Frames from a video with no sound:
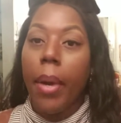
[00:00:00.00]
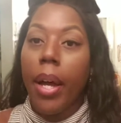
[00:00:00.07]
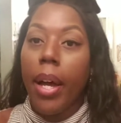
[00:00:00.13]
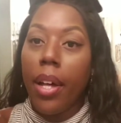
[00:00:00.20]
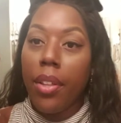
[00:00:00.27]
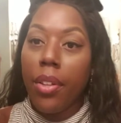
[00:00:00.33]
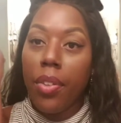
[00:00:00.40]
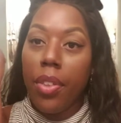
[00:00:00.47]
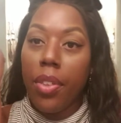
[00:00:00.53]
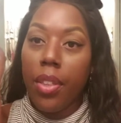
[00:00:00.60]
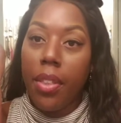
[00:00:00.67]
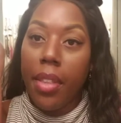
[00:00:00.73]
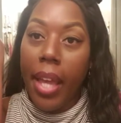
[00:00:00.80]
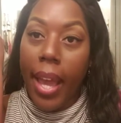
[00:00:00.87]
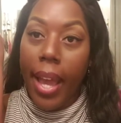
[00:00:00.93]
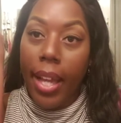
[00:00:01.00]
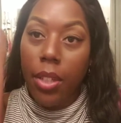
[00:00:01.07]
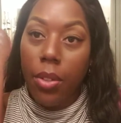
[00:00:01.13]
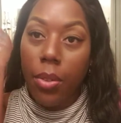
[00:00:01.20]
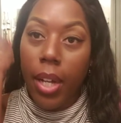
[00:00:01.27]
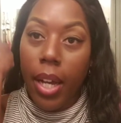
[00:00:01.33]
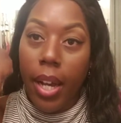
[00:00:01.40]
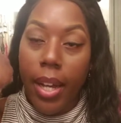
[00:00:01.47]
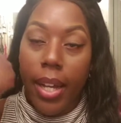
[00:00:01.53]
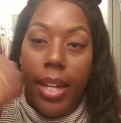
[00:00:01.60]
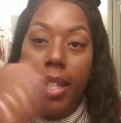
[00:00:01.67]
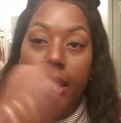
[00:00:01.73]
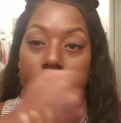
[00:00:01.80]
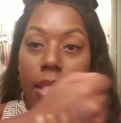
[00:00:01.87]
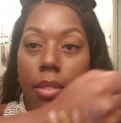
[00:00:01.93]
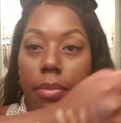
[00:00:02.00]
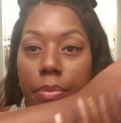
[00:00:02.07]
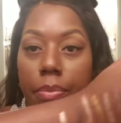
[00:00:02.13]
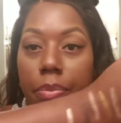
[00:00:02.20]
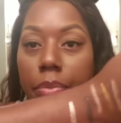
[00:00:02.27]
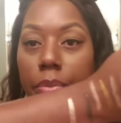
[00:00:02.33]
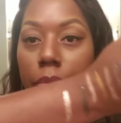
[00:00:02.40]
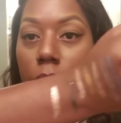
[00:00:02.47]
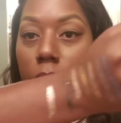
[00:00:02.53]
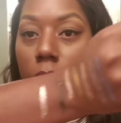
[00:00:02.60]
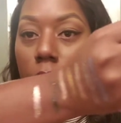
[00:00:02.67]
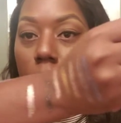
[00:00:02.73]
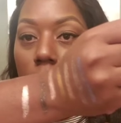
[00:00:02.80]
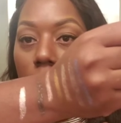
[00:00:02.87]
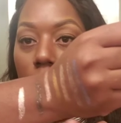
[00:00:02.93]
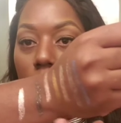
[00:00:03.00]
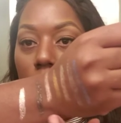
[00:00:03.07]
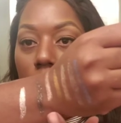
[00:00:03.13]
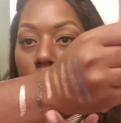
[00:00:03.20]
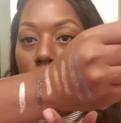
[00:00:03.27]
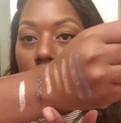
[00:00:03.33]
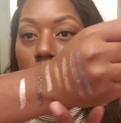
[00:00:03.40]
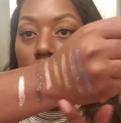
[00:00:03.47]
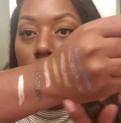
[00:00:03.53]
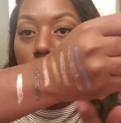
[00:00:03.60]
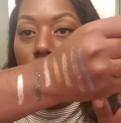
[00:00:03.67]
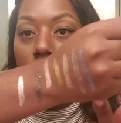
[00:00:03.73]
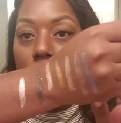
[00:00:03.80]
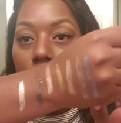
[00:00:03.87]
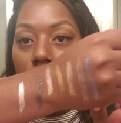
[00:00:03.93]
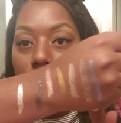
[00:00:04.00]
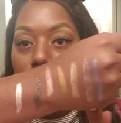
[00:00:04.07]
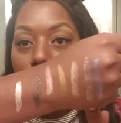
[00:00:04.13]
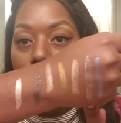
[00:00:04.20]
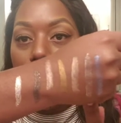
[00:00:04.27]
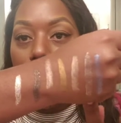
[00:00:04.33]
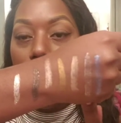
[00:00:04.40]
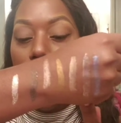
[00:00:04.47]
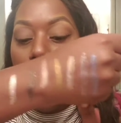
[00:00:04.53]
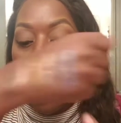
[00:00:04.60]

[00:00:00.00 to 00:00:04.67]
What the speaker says: But other than that, you guys, those are the swatches.